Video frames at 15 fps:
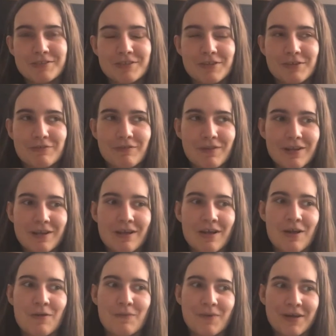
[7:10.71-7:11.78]
and hopefully
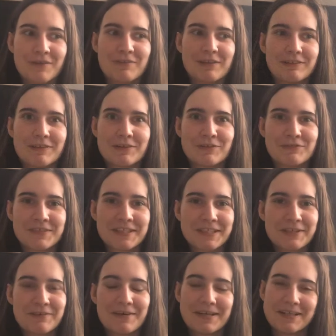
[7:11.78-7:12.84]
what little
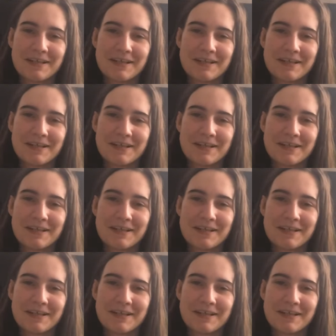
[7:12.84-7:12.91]
video I